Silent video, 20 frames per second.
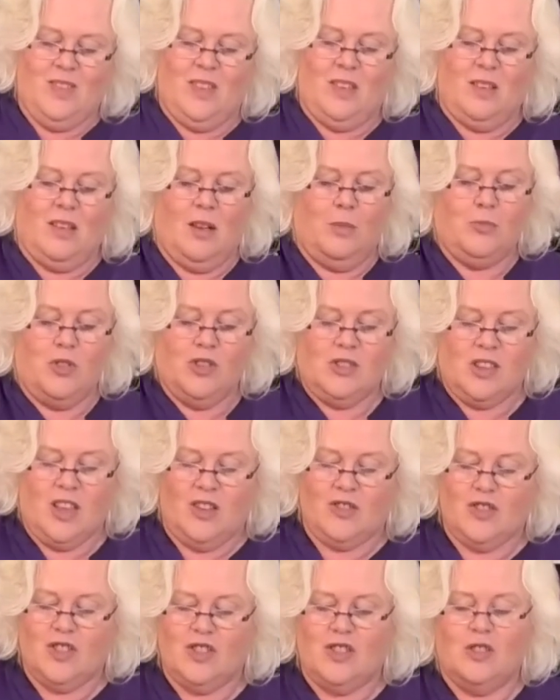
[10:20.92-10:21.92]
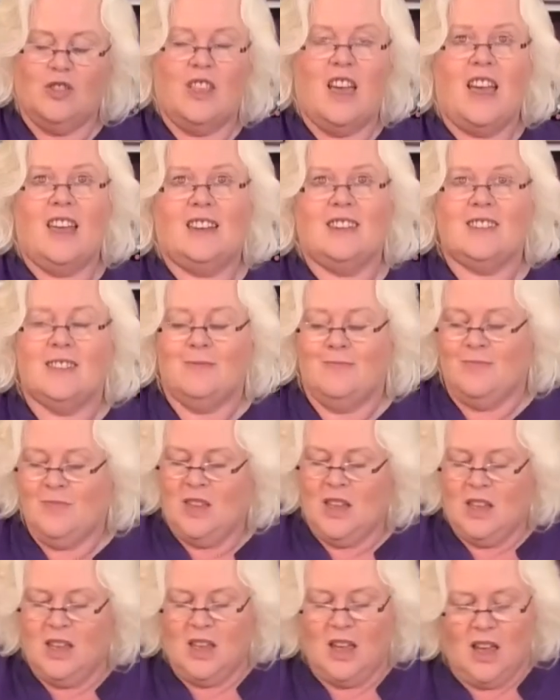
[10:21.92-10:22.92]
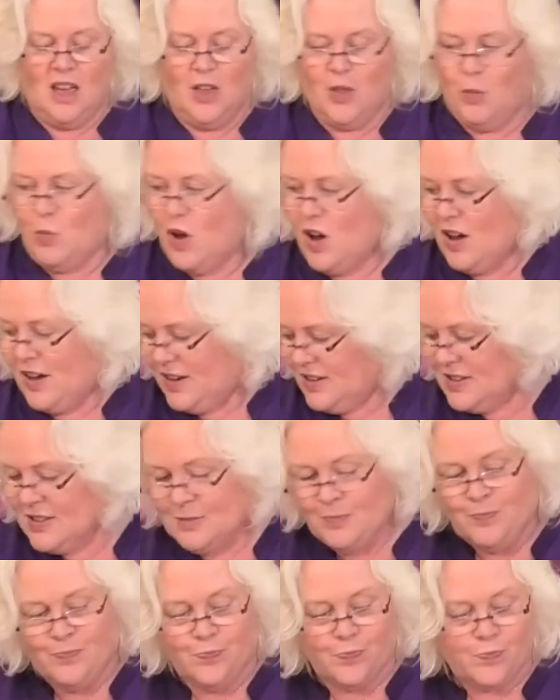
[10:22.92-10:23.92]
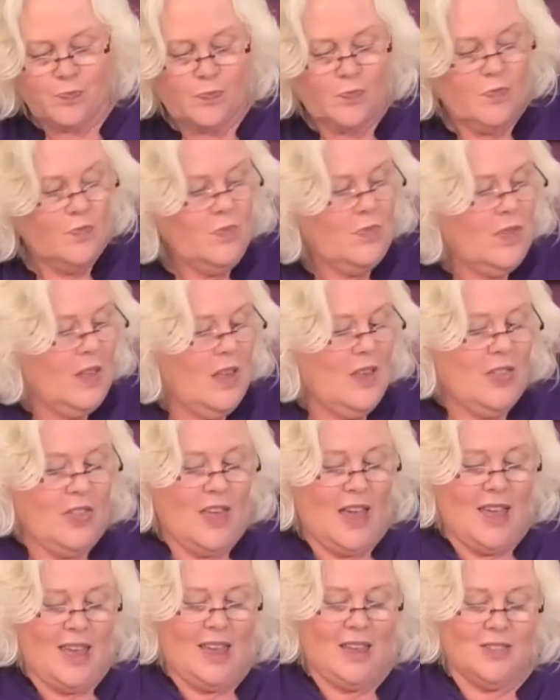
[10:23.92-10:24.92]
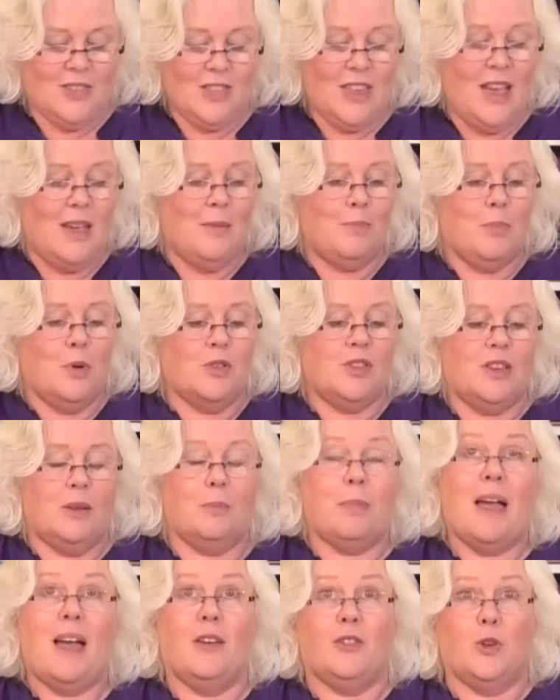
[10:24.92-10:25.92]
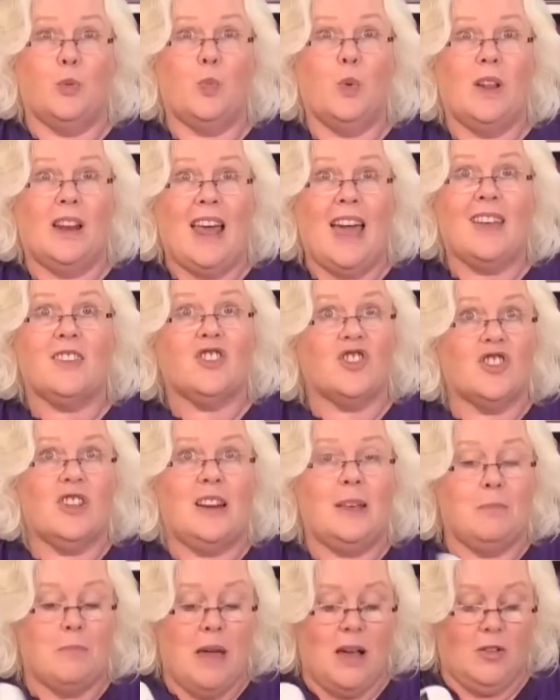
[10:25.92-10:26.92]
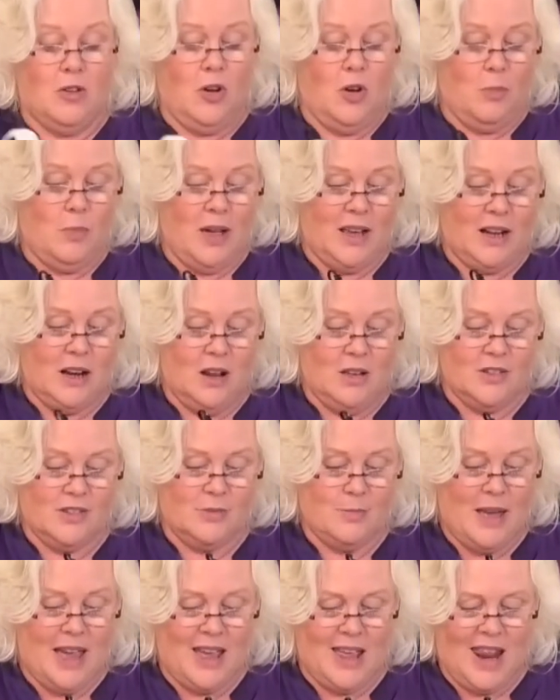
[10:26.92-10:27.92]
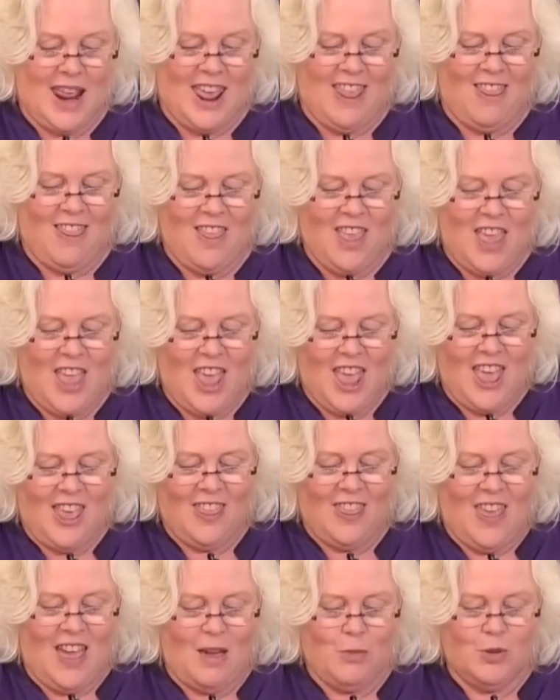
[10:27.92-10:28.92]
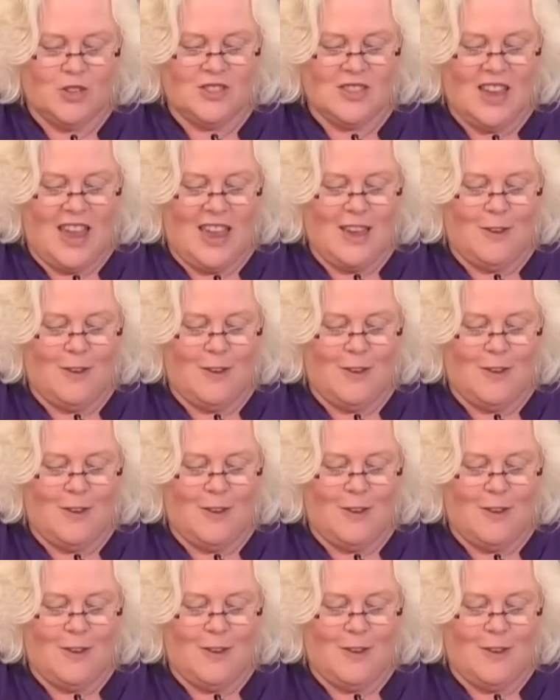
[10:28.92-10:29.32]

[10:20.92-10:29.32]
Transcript: I'm just going to do that. Otherwise, that that embossing powder will actually melt on my glass mat, and that would take